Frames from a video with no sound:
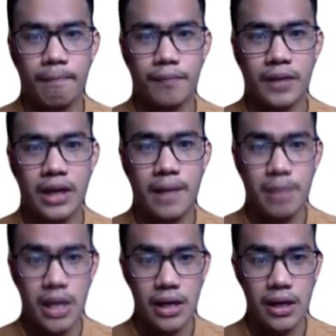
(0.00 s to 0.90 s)

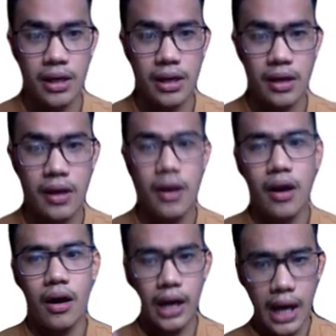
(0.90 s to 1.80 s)
Copy.
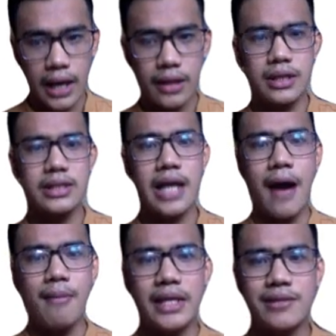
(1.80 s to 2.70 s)
Okay, this
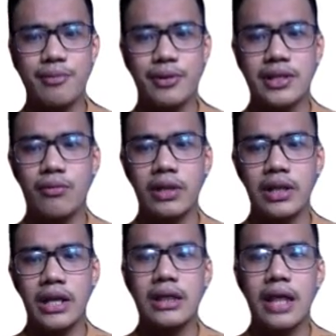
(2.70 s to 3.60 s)
time let's proceed with
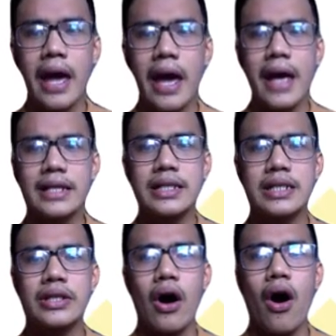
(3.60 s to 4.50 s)
the
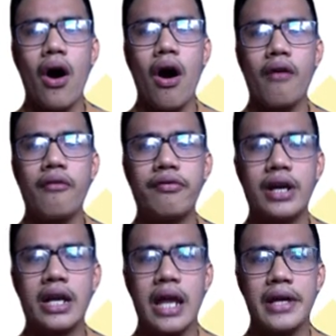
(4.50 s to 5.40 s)
test of
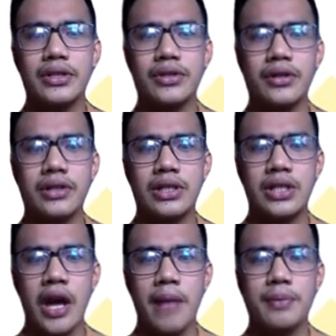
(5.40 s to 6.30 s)

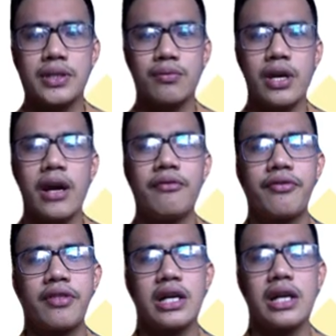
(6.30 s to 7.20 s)
relationships. We have
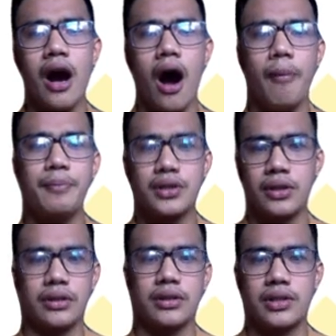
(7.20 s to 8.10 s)
three
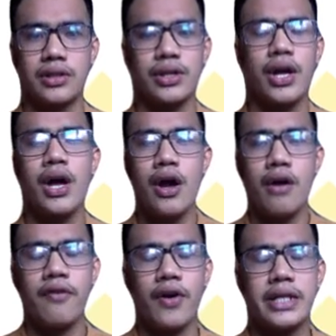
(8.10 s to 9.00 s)
options
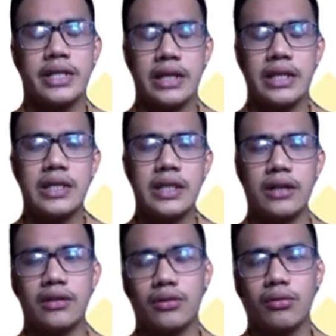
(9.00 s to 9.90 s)
for
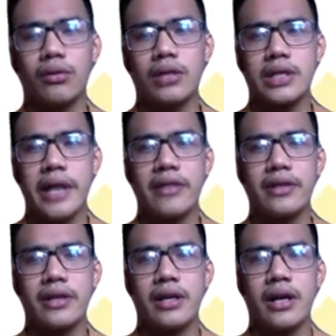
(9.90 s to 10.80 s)
statistical tools
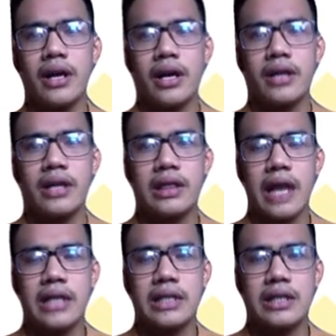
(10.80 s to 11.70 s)
under the
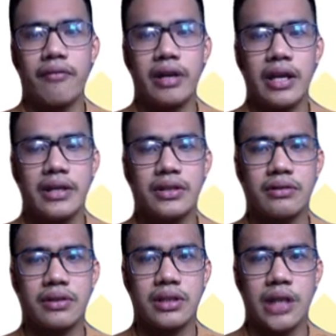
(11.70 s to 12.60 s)
test of
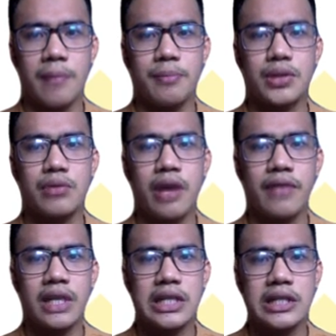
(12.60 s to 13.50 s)
relationships. We have
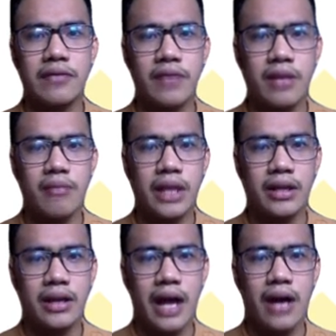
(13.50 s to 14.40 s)
the
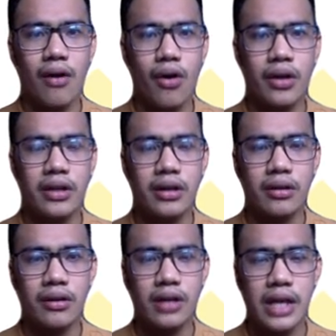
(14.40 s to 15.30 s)
Spearman rank order
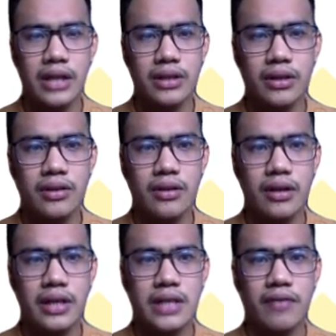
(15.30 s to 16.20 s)
correlation,
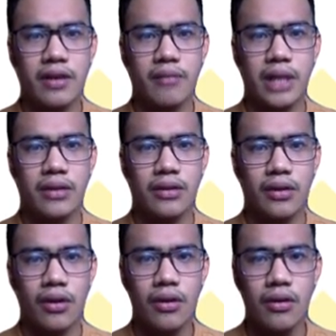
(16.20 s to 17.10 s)
or the Spearman
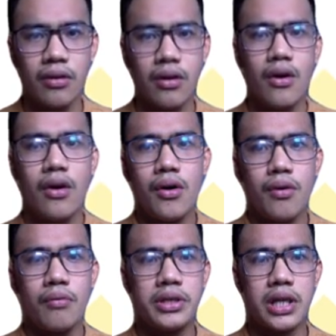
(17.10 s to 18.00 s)
RAW,
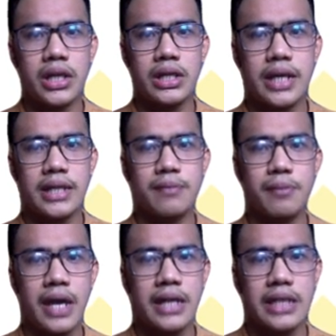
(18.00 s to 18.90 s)
which is
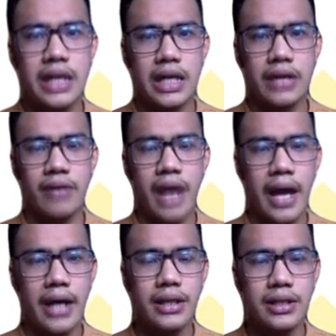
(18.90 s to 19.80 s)
expressed in
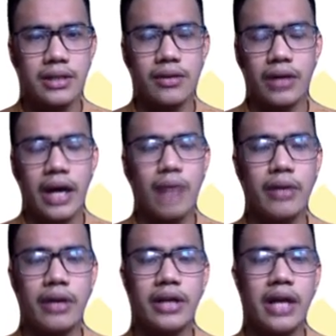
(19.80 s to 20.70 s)
ranks. Okay,
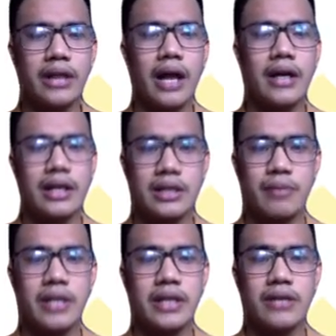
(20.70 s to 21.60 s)
when our data are
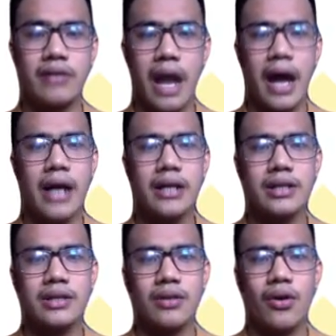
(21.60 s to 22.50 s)
expressed in
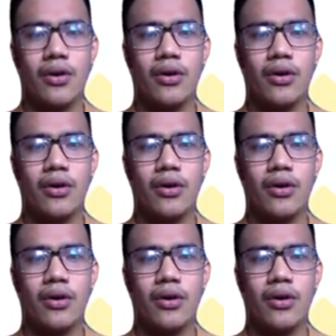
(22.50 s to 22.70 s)
ranks or